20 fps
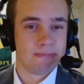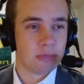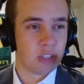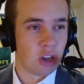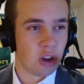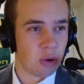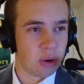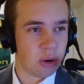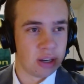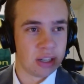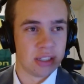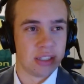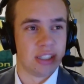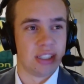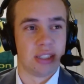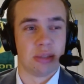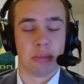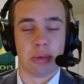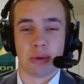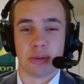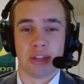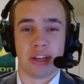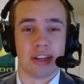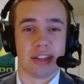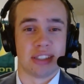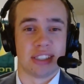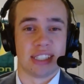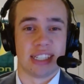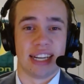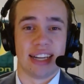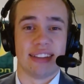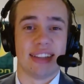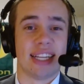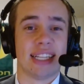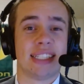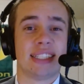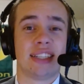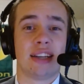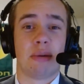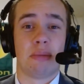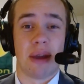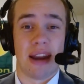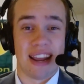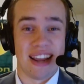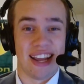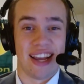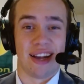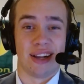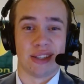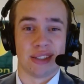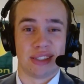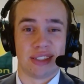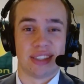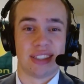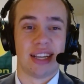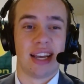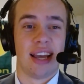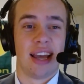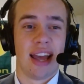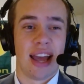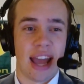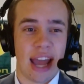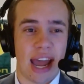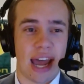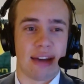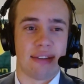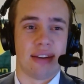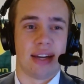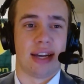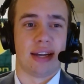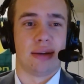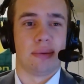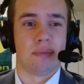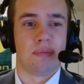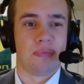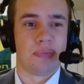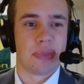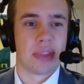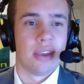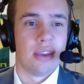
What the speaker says: Don't want to see the Bulldogs again. Let somebody else have at them.